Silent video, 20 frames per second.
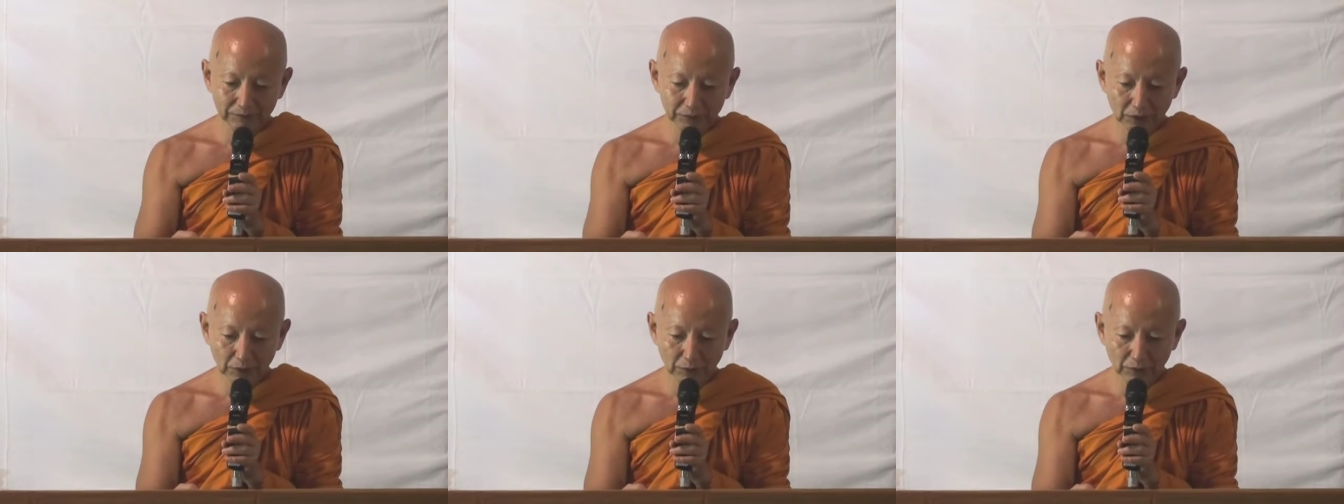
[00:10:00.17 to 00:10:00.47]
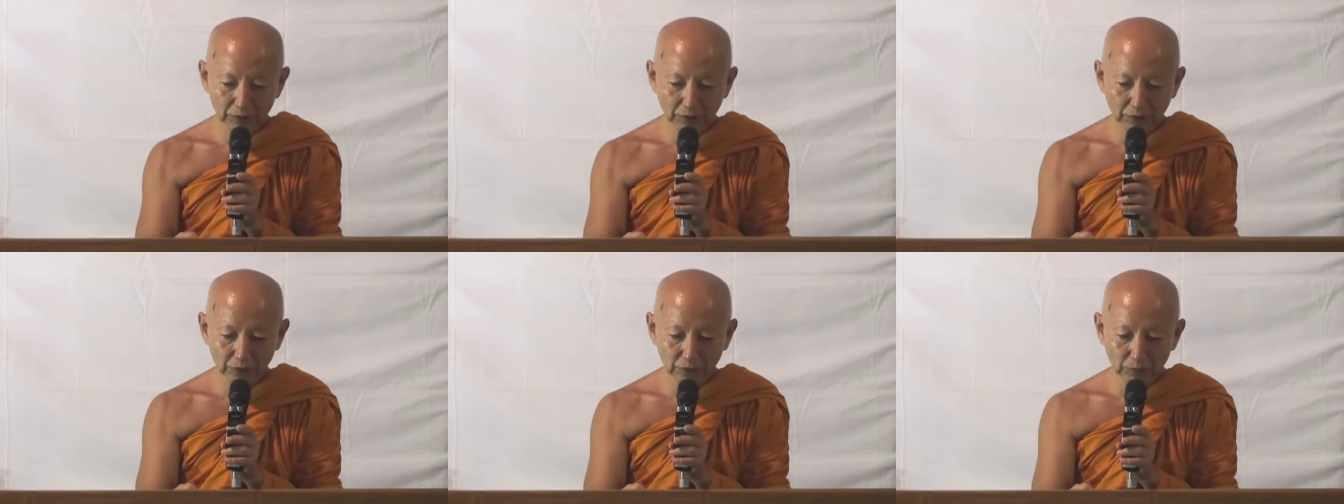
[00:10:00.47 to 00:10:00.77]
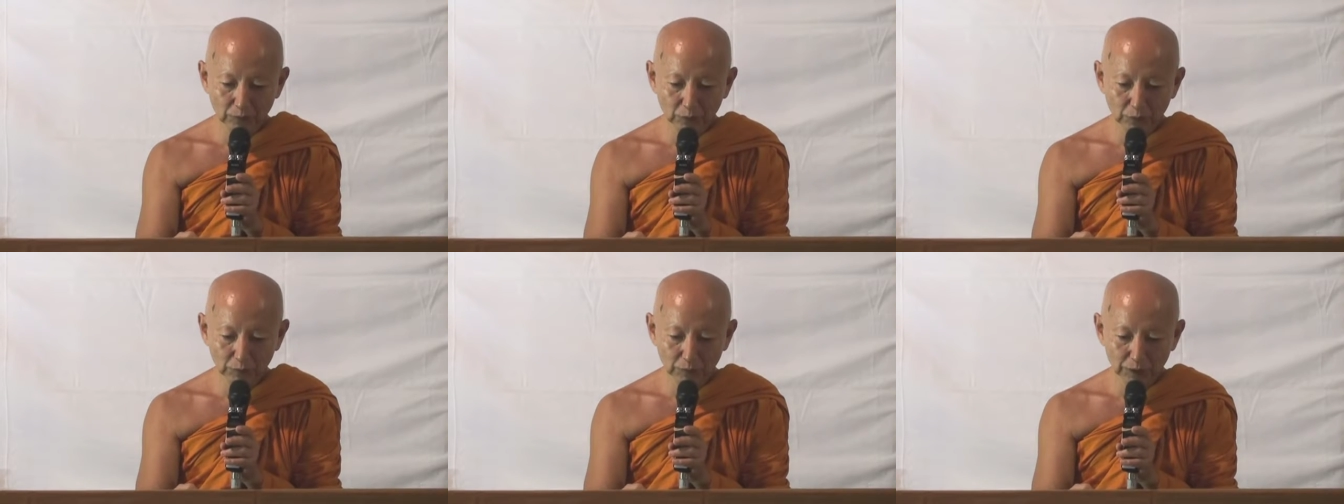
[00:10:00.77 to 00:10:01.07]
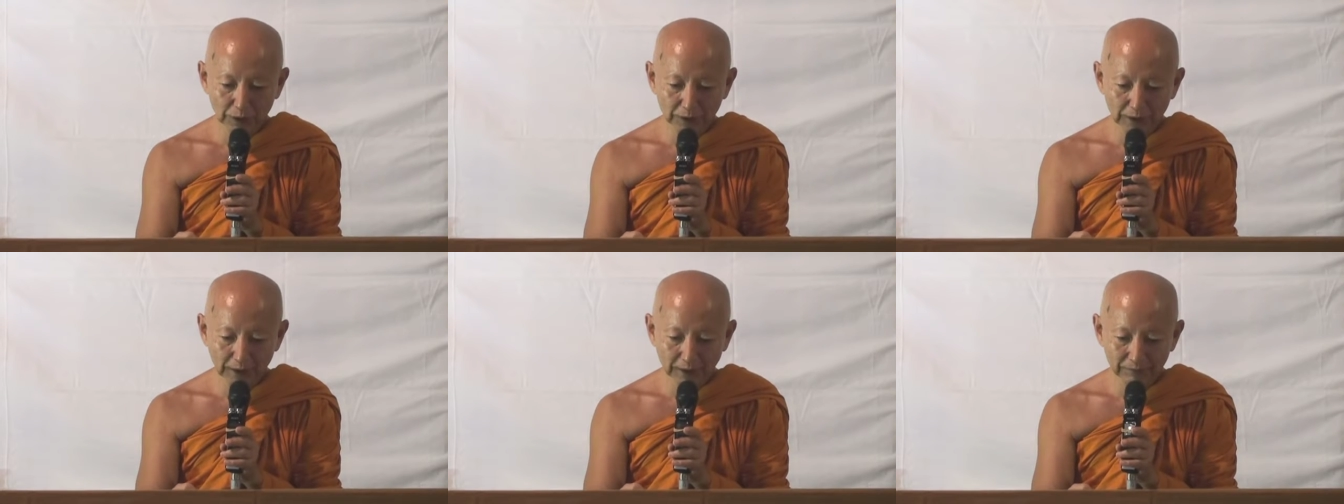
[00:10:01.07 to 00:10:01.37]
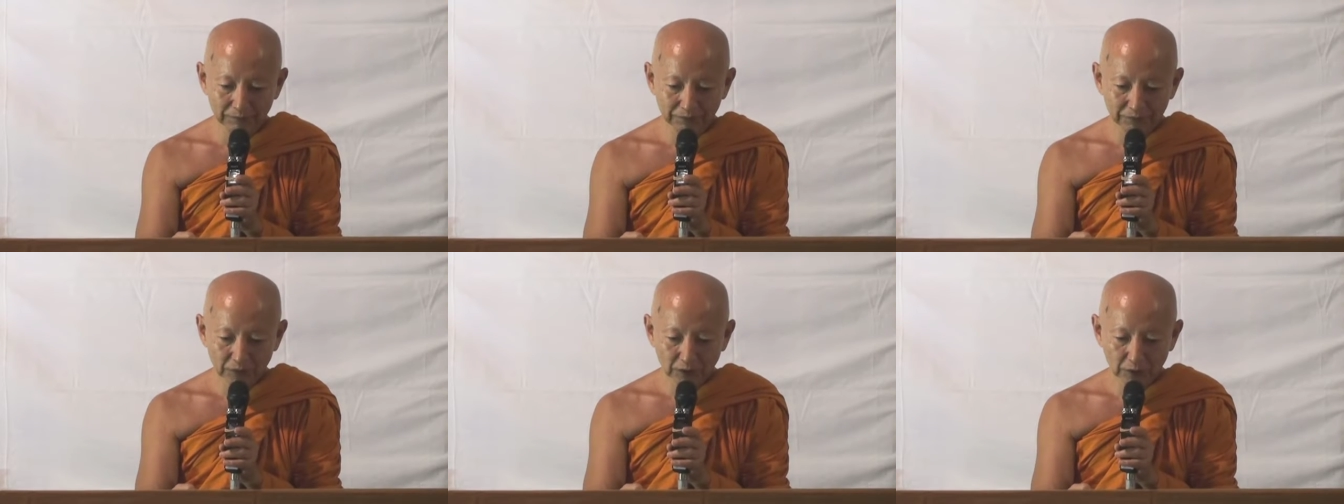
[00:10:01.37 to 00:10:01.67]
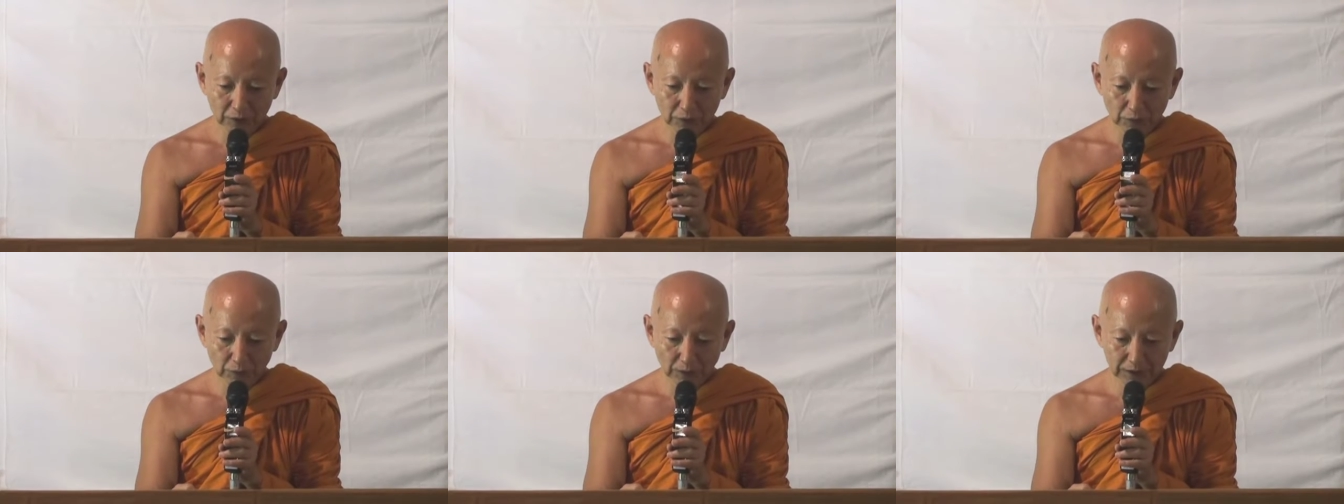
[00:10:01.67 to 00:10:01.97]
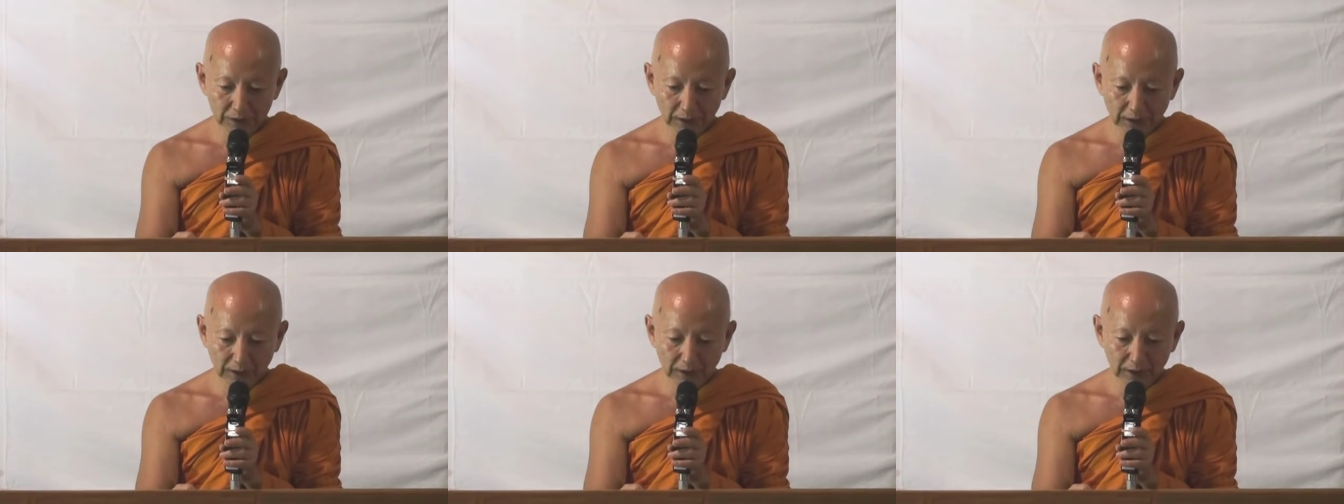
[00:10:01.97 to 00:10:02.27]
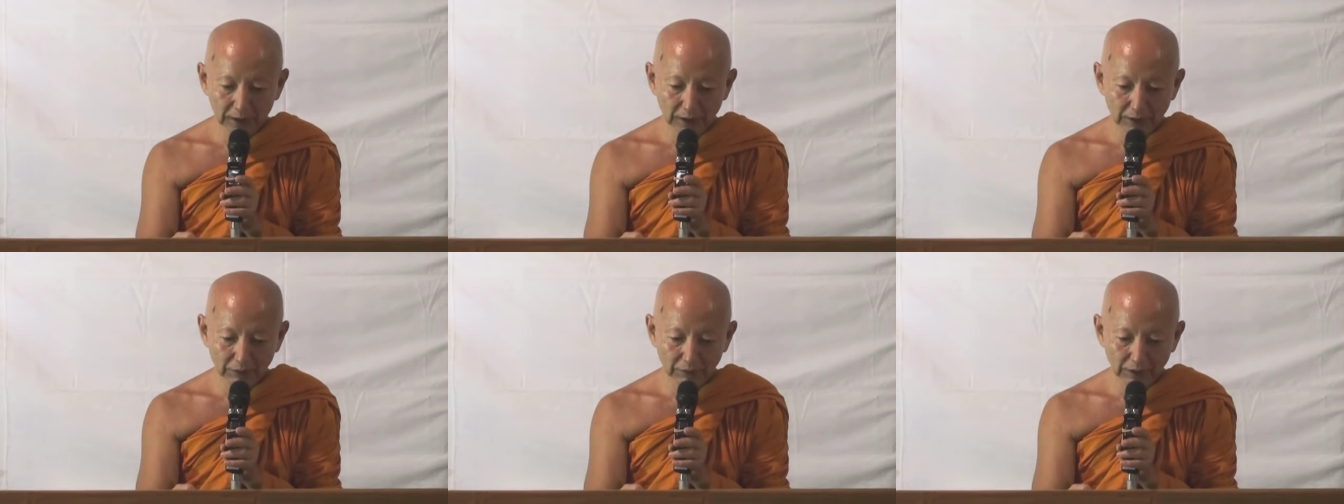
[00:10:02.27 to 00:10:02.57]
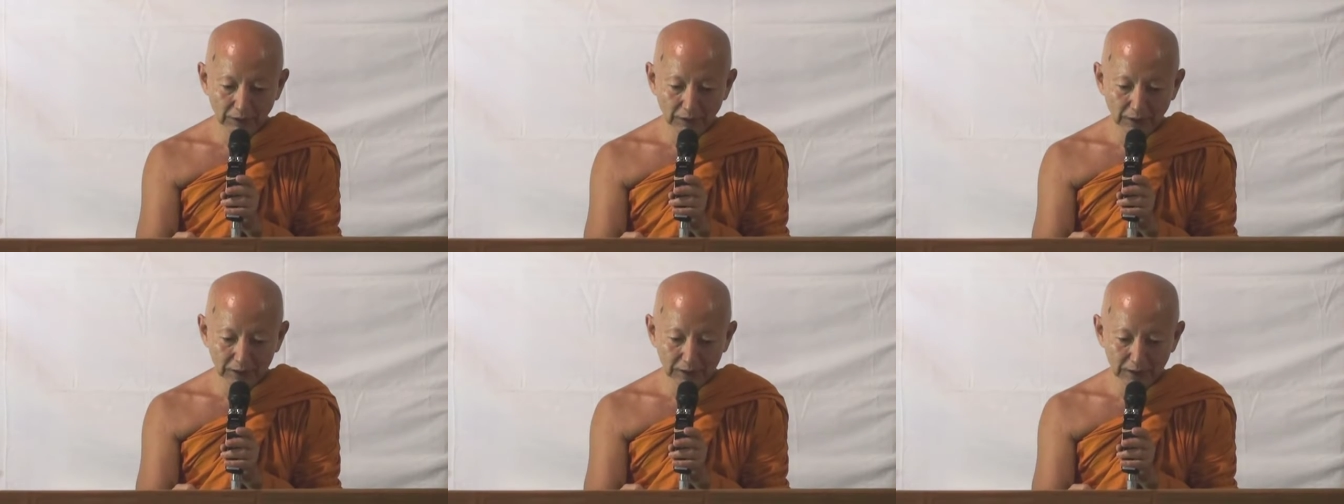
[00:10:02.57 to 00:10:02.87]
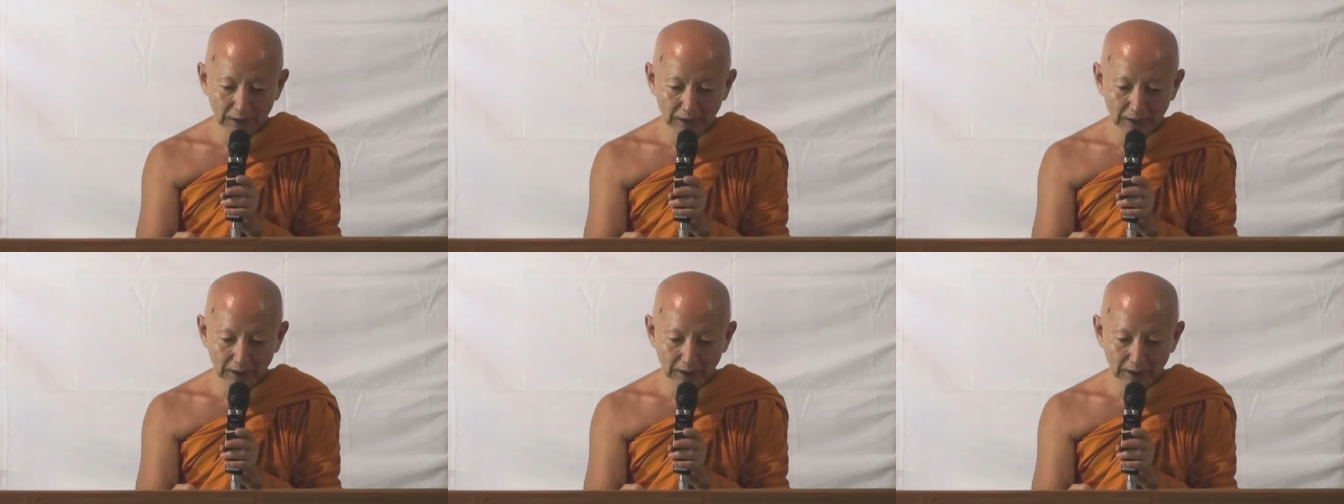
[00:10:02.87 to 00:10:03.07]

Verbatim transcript: Stop here for a moment. Ah. So when Sakadeva Raja